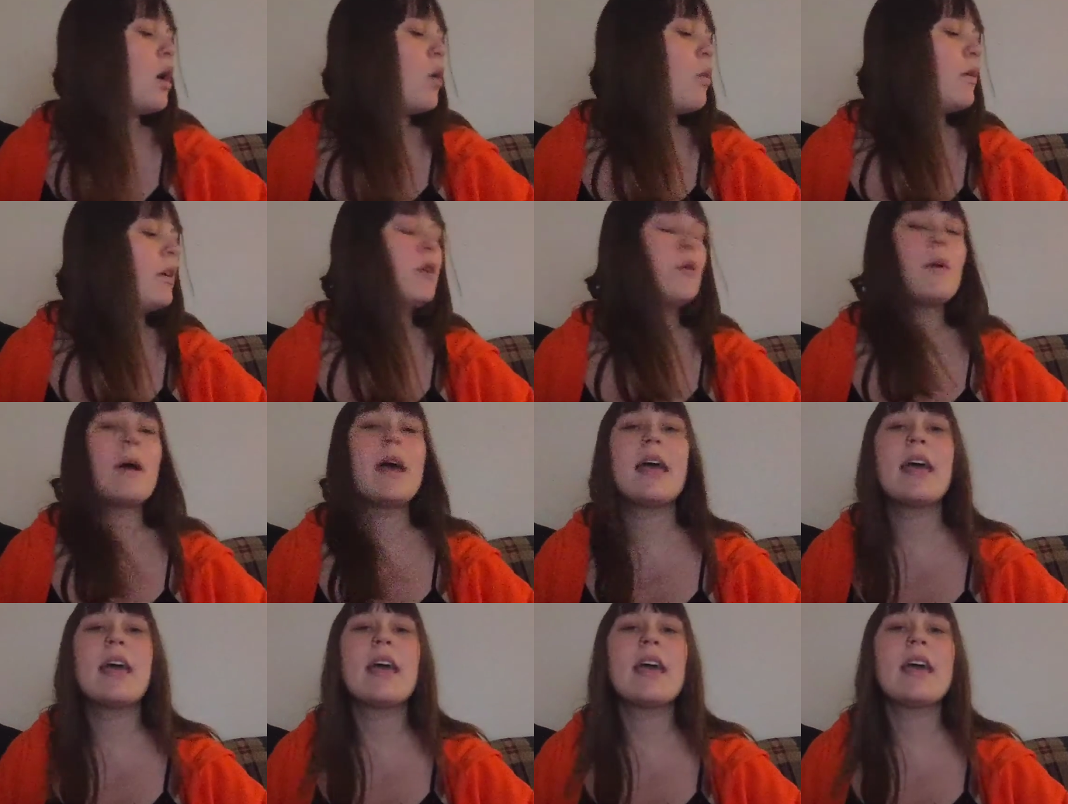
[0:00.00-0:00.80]
went
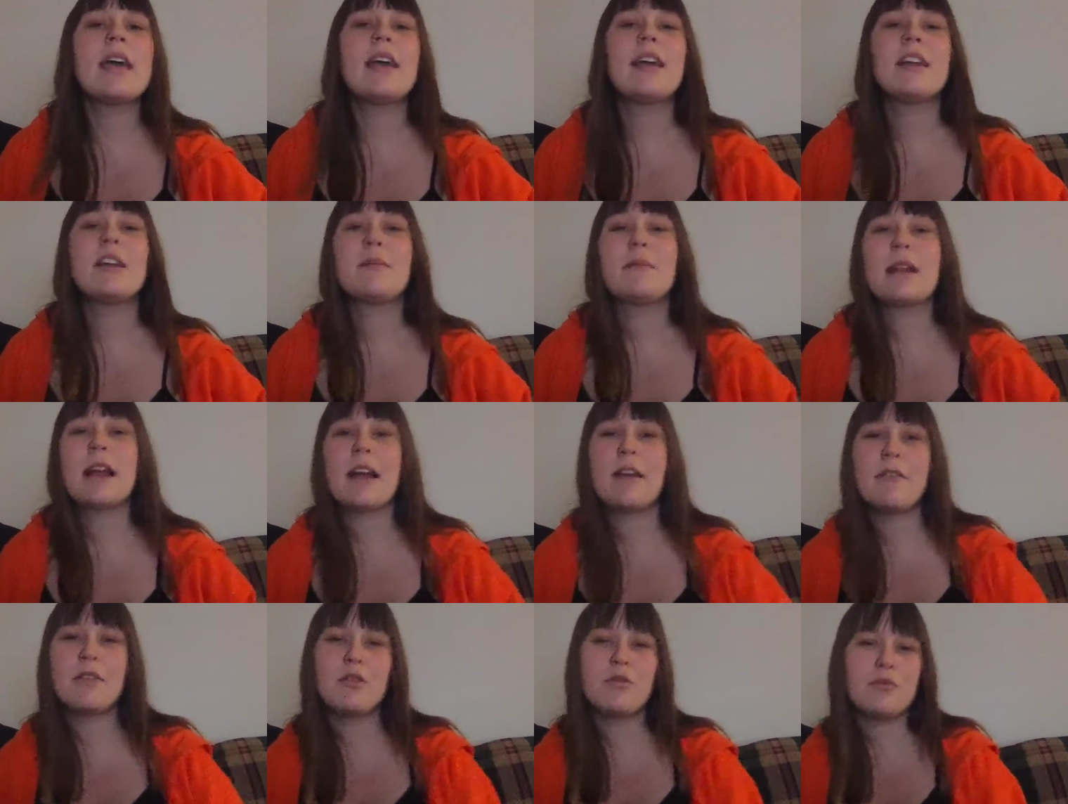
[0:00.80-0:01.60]
away. And I've been
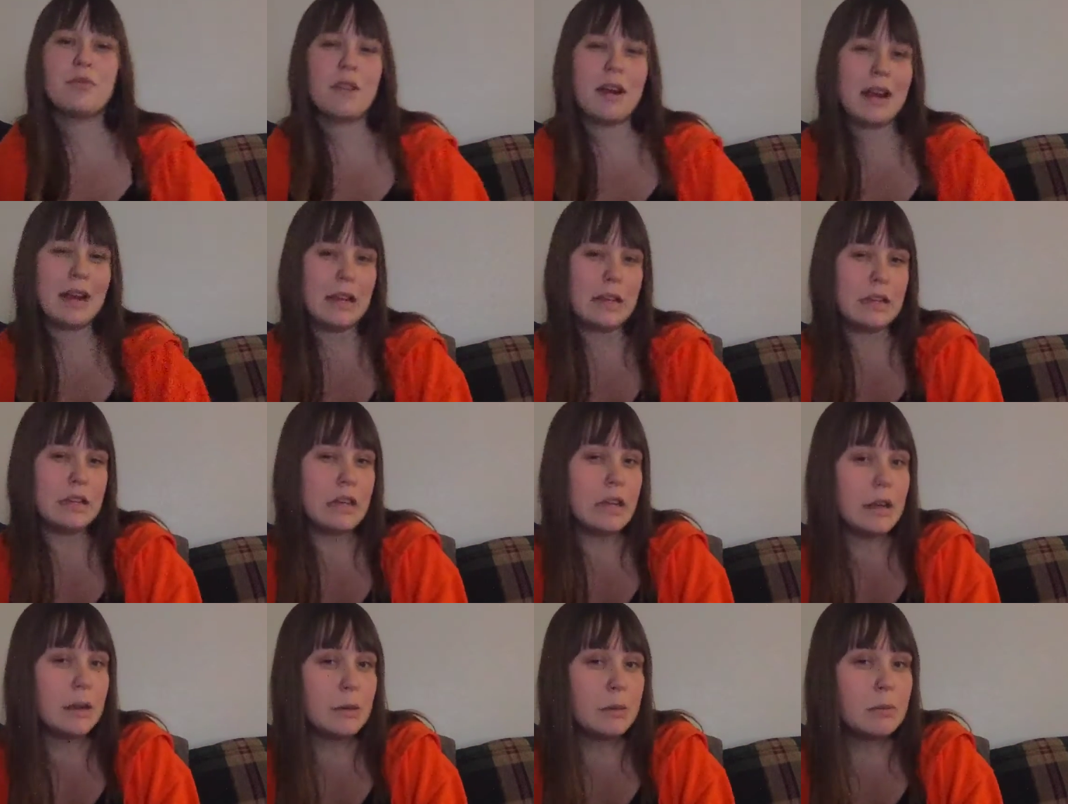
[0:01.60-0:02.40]
having
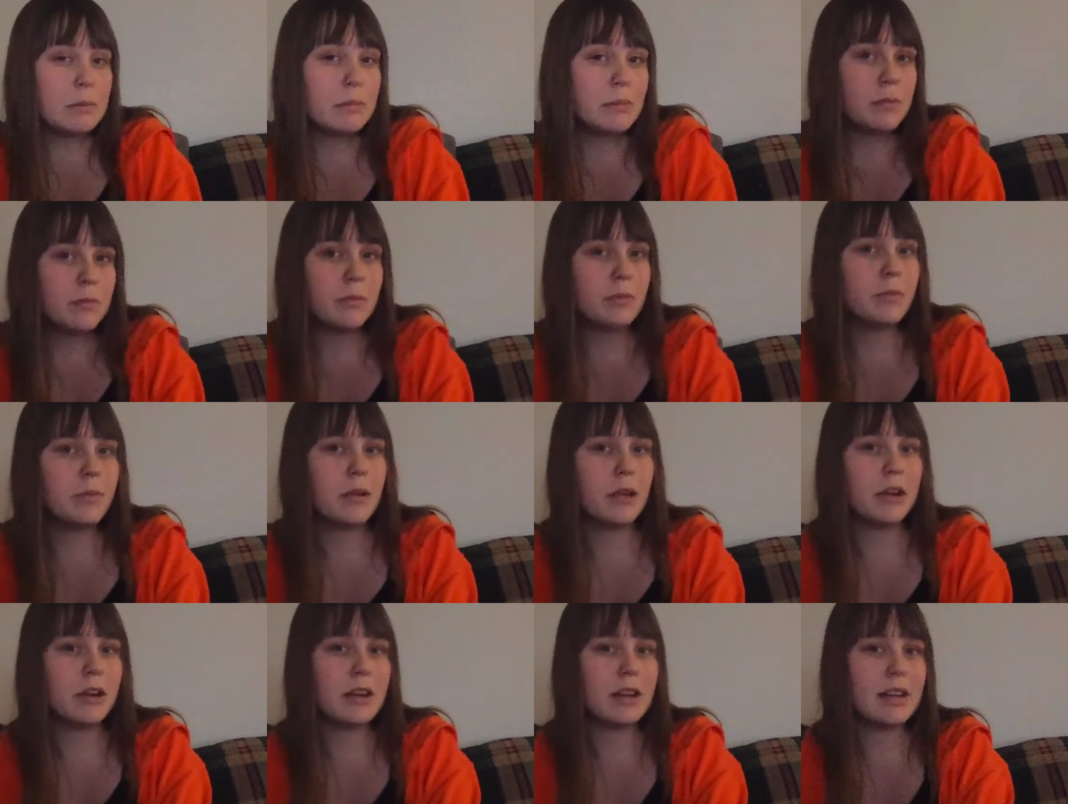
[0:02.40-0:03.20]
random
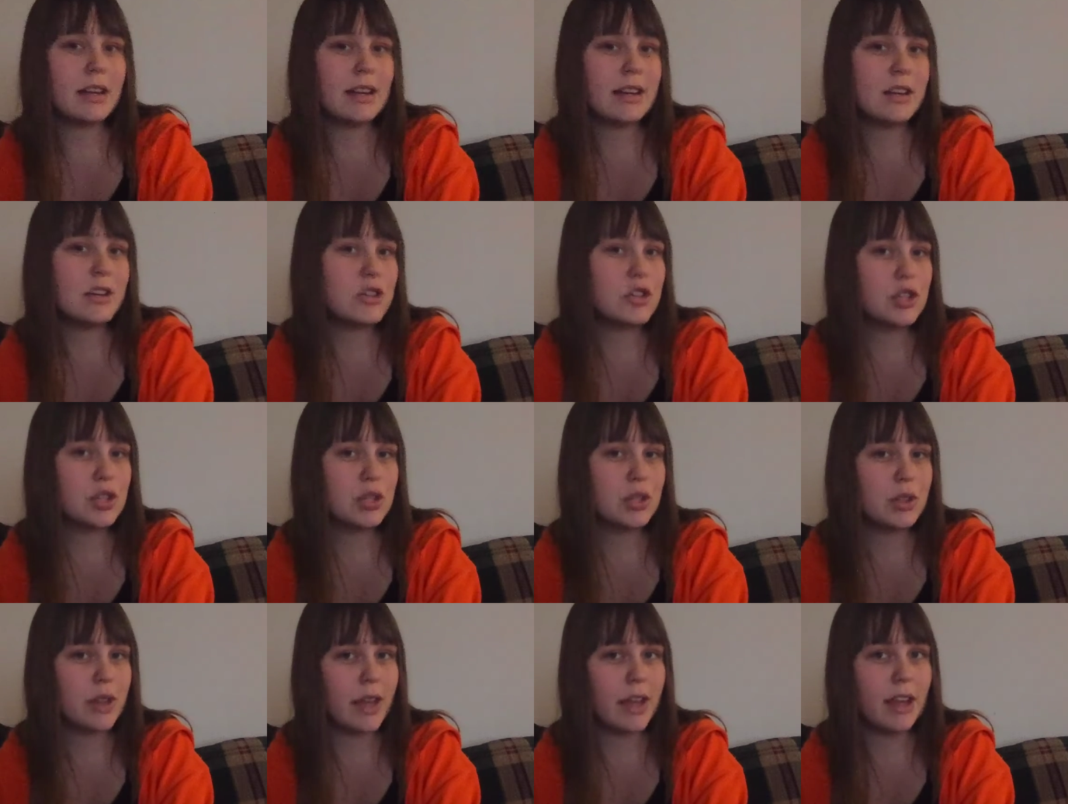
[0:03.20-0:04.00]

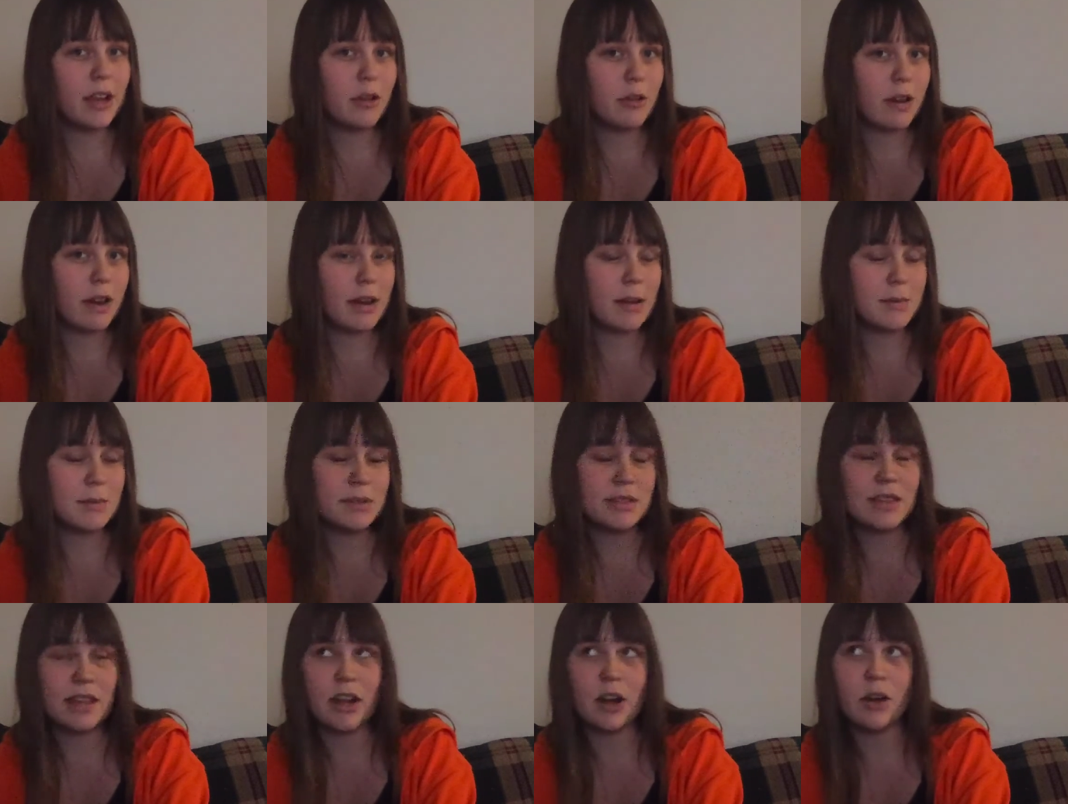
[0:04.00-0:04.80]
period-ish like
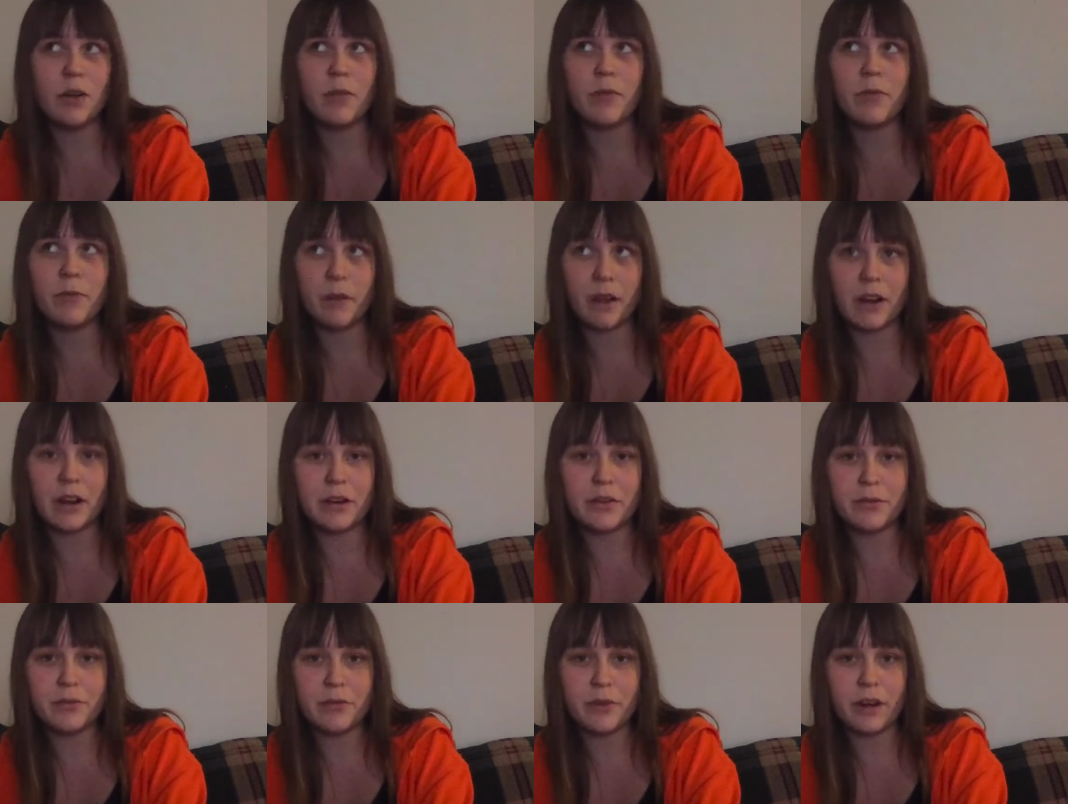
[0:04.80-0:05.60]
cramps that are
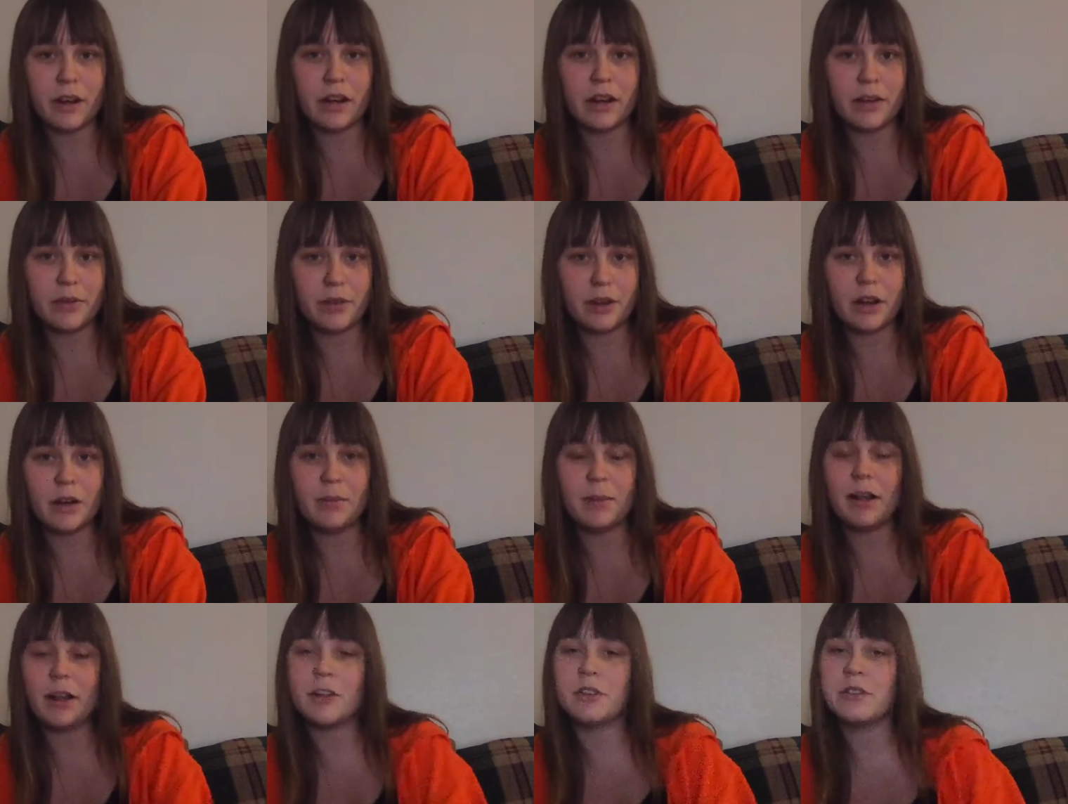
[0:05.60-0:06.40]
very, very, very
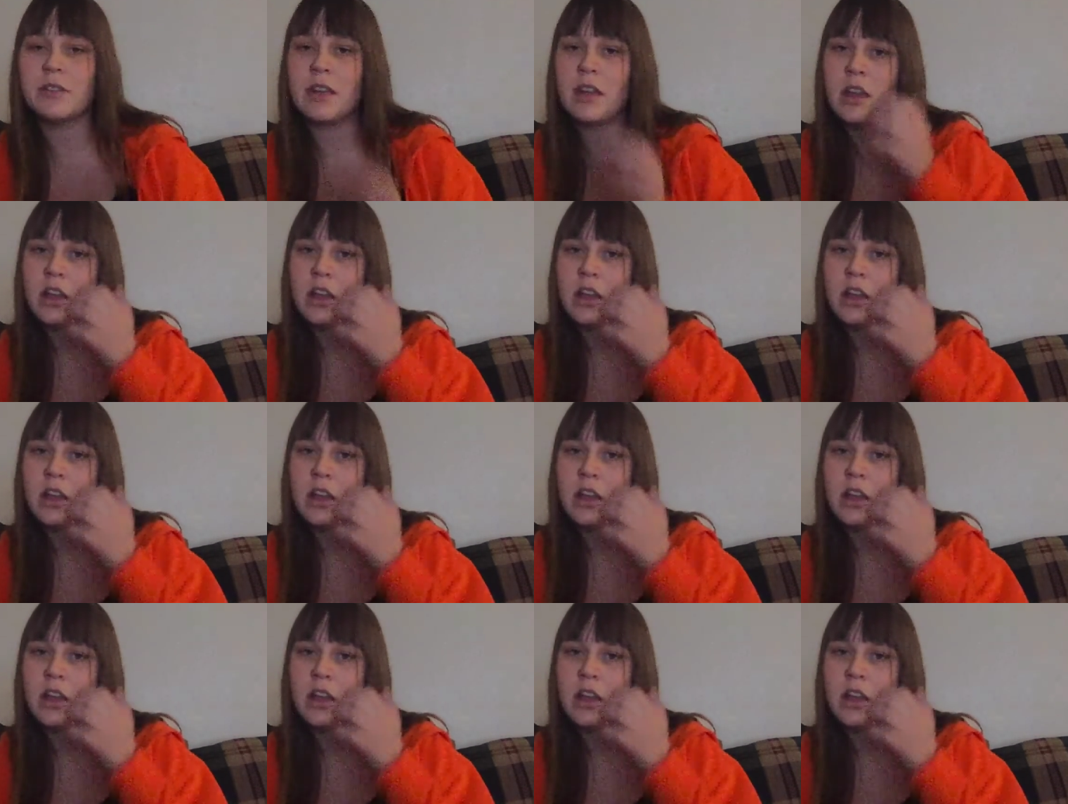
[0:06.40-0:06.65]
mild.